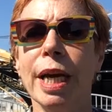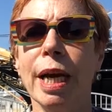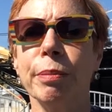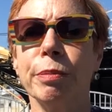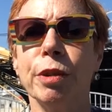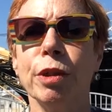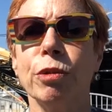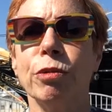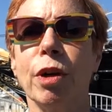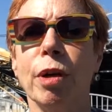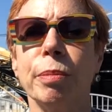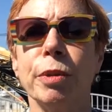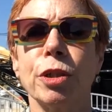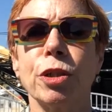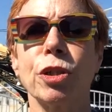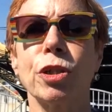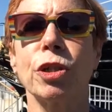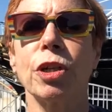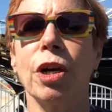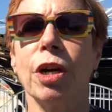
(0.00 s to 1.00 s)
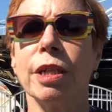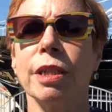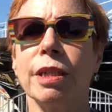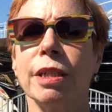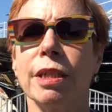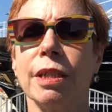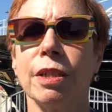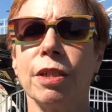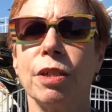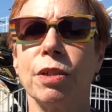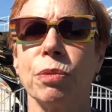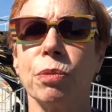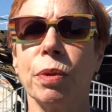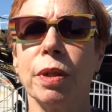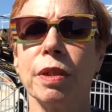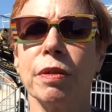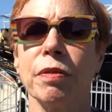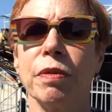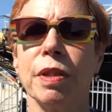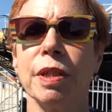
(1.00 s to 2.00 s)
Captain Robert Scott as
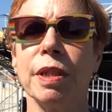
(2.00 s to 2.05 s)
one of